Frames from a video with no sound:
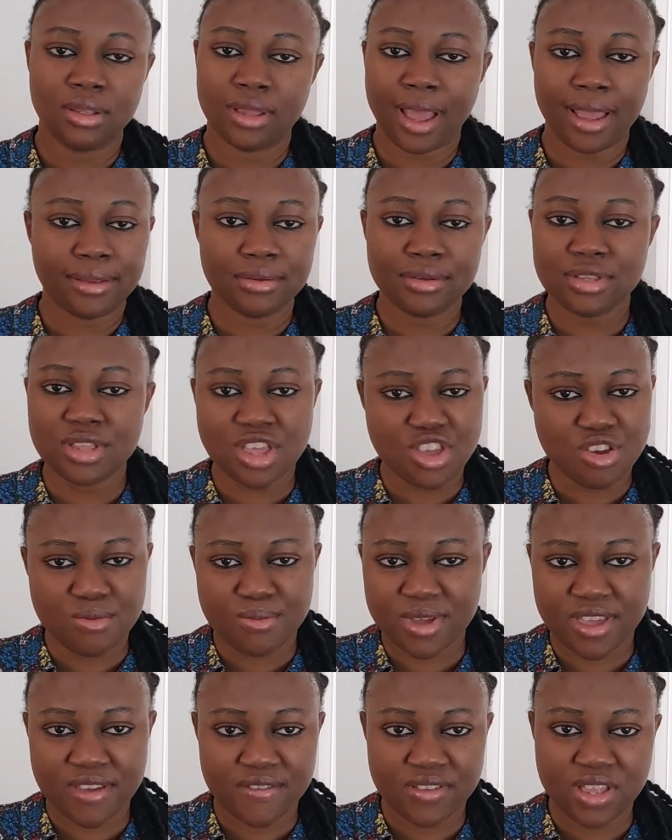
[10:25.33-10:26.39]
I don't think you'll be
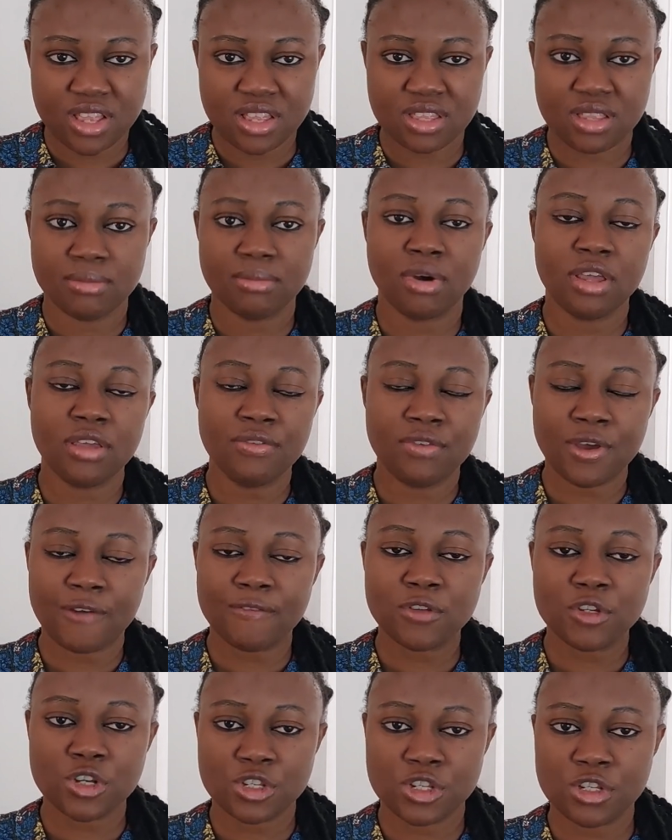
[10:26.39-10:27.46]
given anything. But if you have
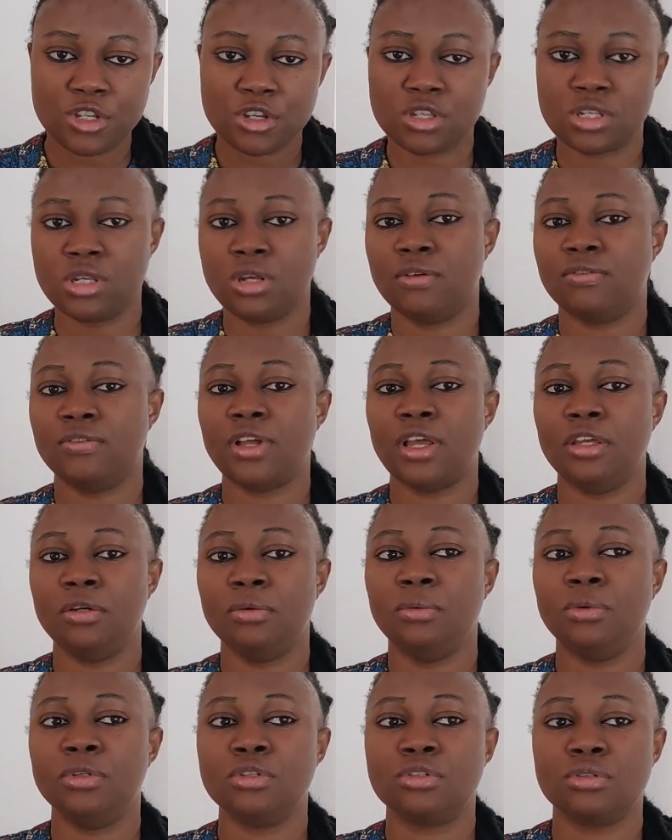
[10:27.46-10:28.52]
chosen yourself that you
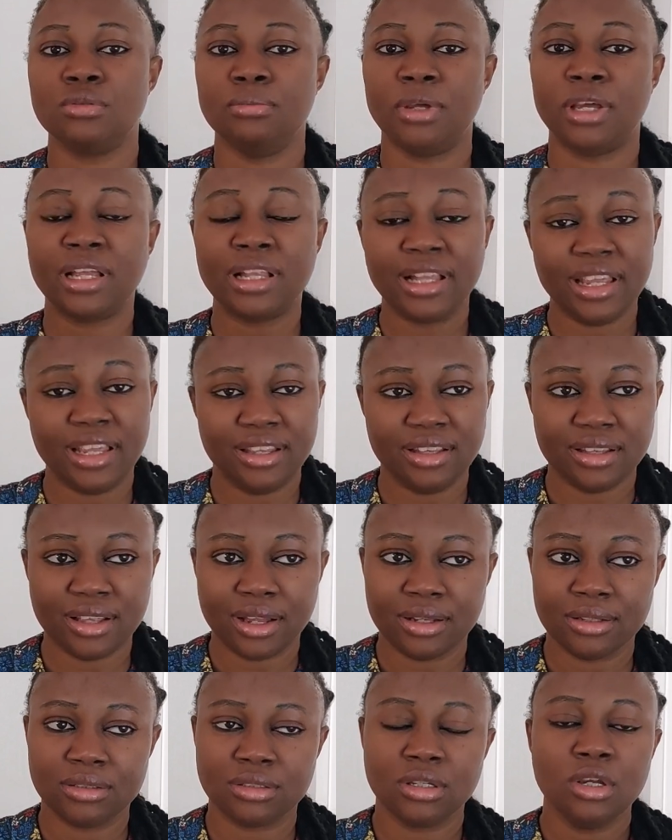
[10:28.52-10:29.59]
want to be clean
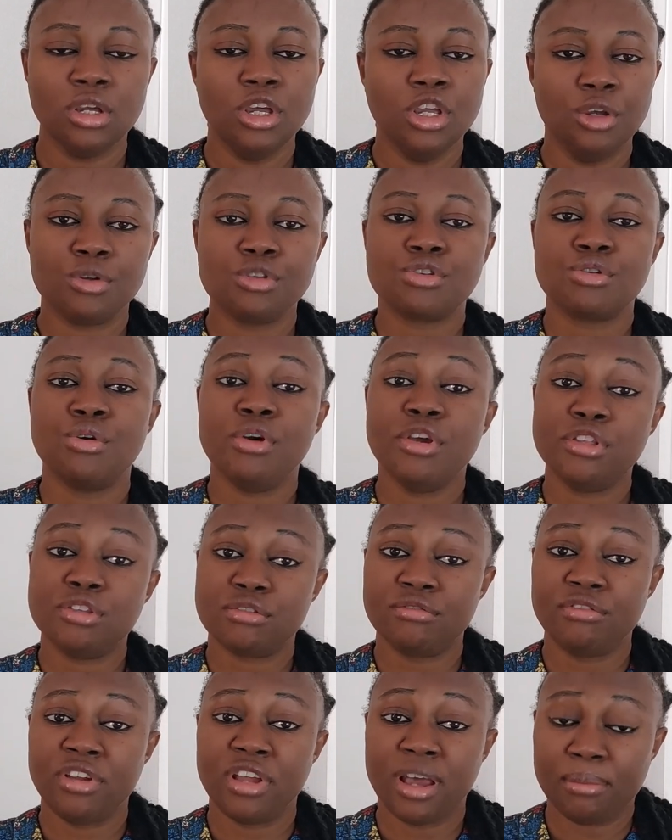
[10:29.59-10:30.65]
and you want to go into
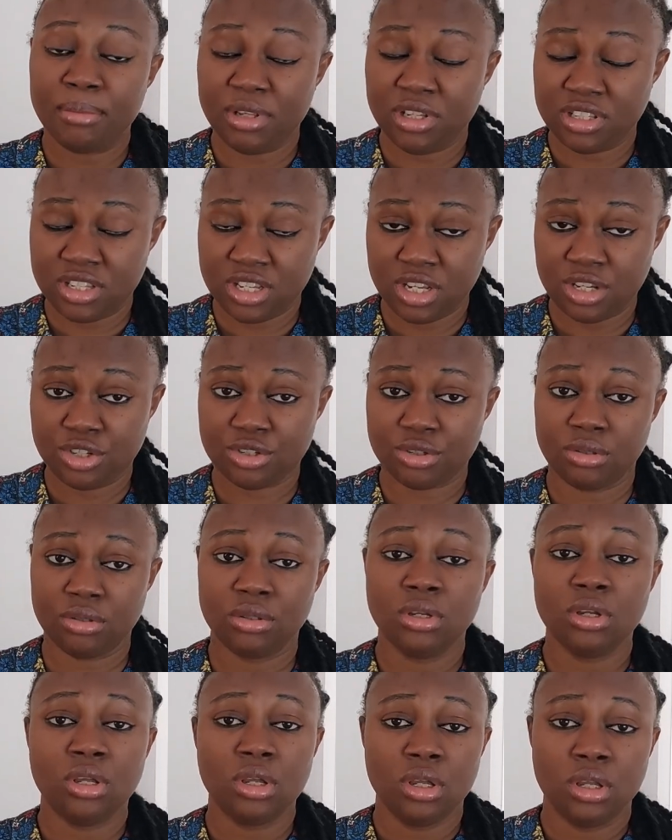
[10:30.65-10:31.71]
rehabilitation,
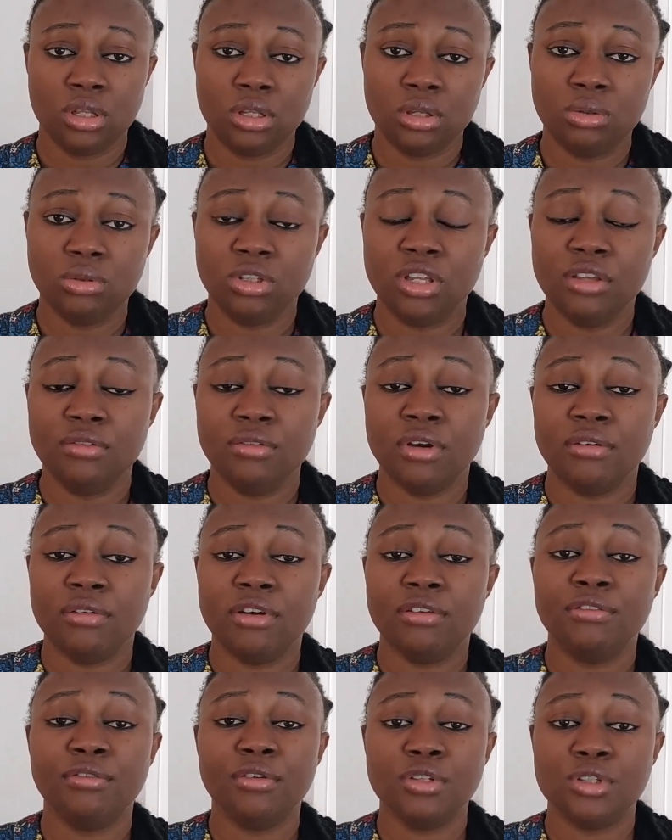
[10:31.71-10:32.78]
they'll give you
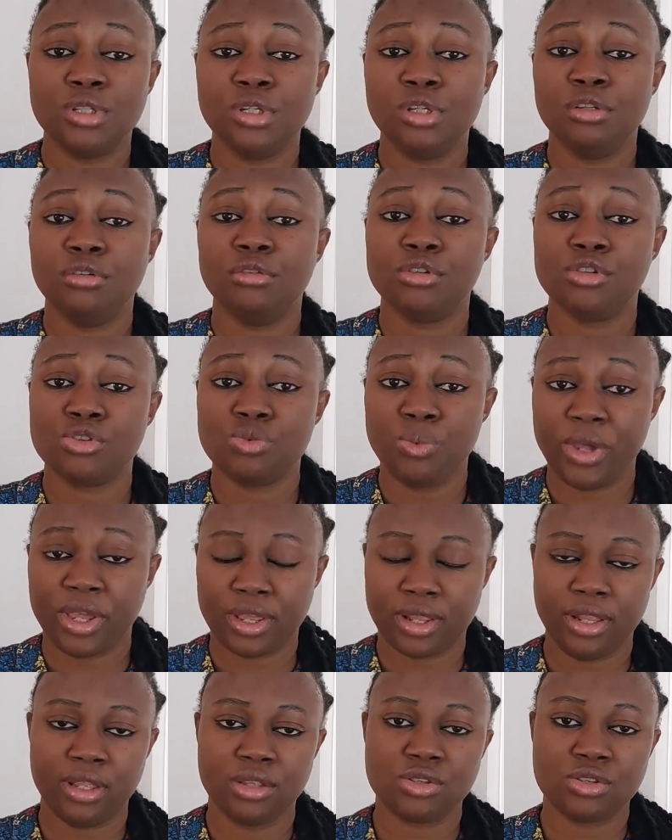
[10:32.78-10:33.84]
around 40 euros
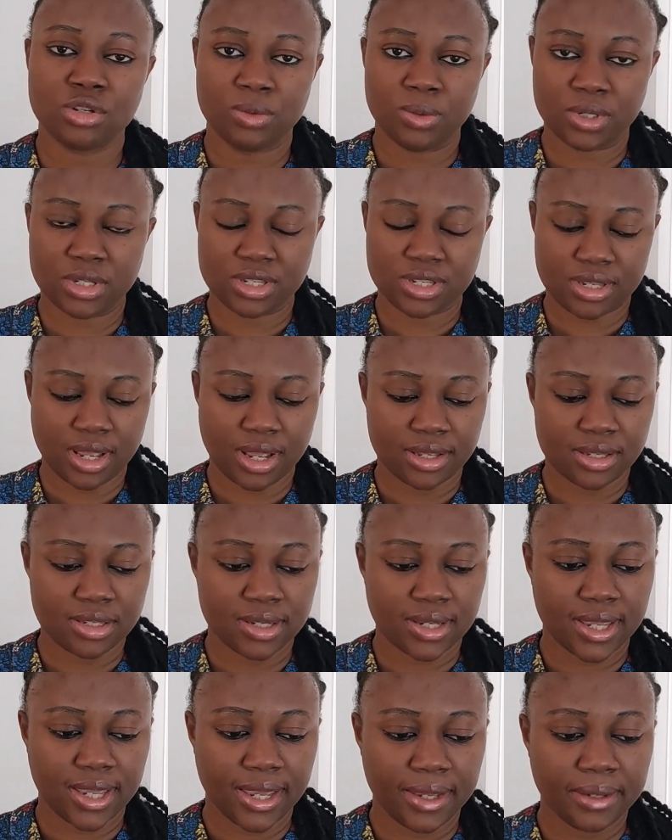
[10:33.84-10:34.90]
weekly towards that,
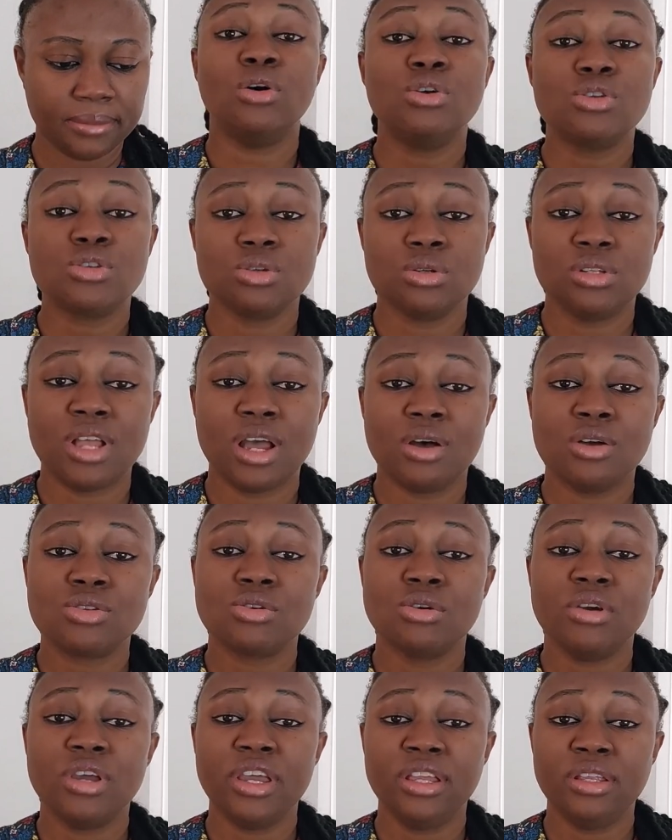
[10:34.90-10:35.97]
okay? Also, there are
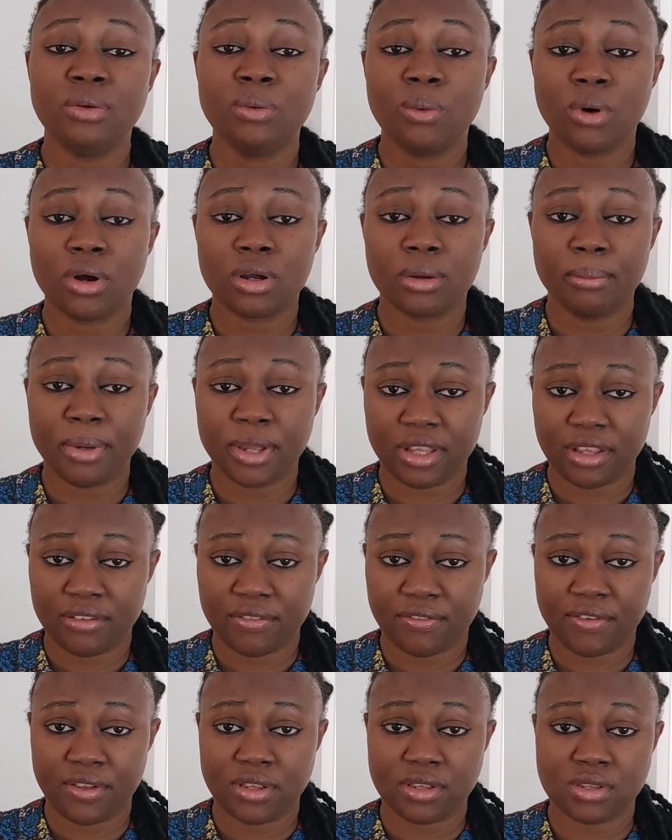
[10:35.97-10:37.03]
also in-work
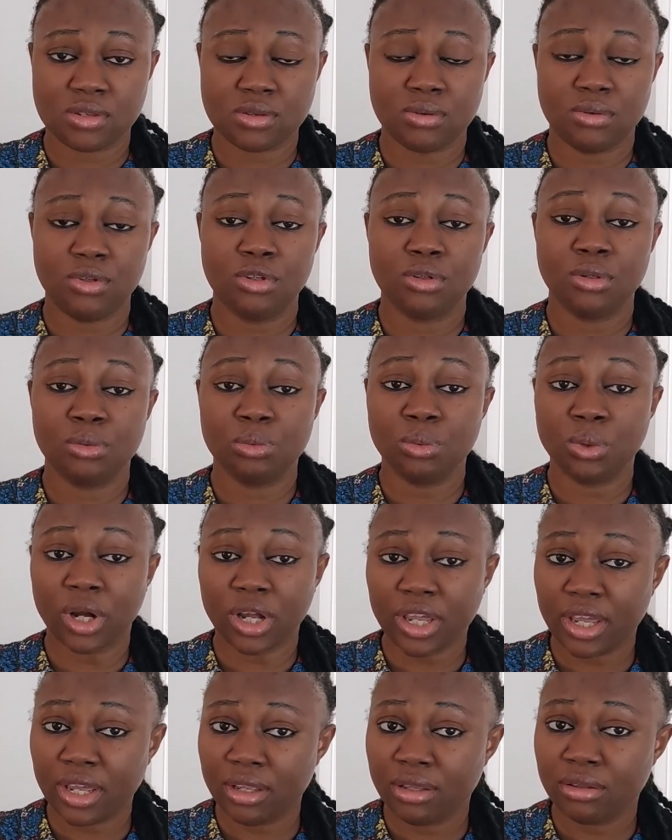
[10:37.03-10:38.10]
benefits. So you're
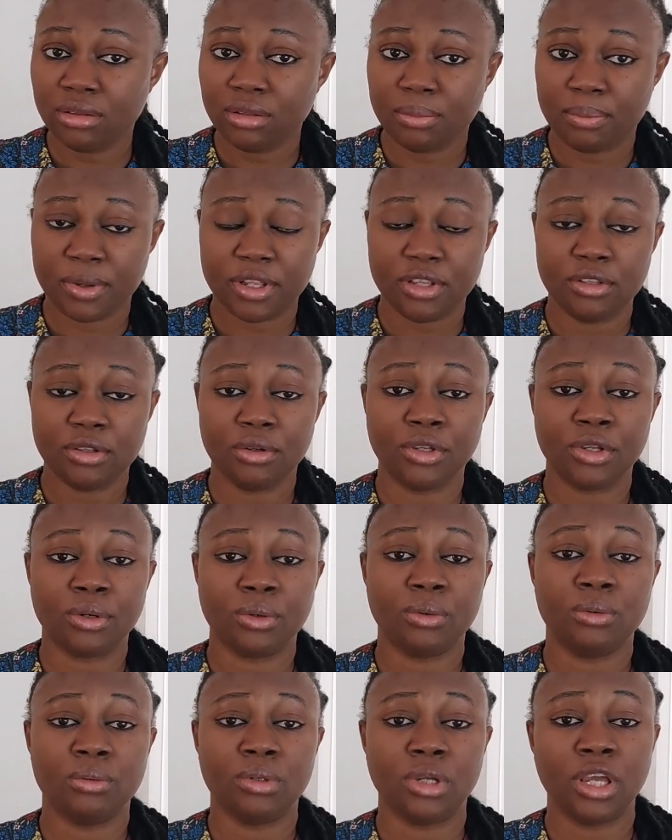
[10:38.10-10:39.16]
working, depending on
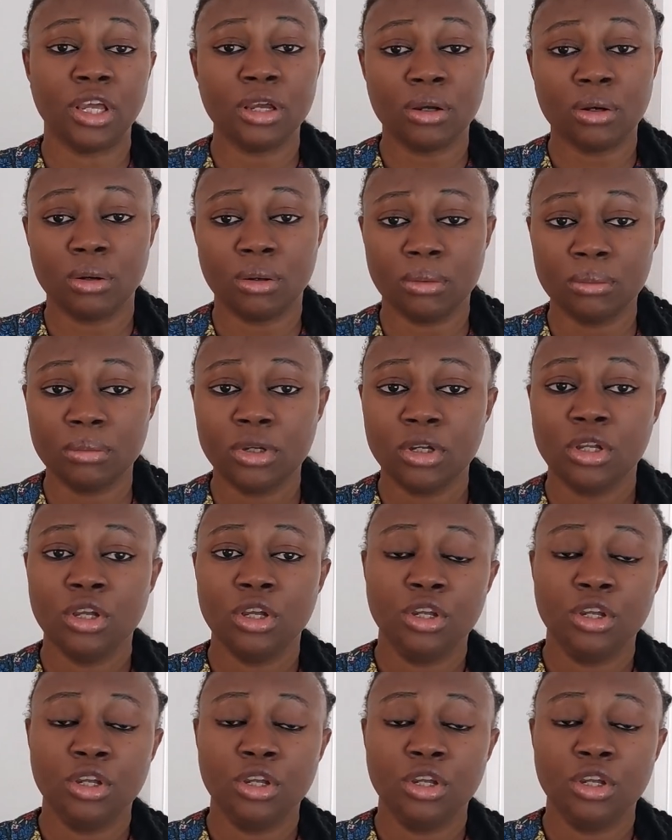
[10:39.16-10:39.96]
your income,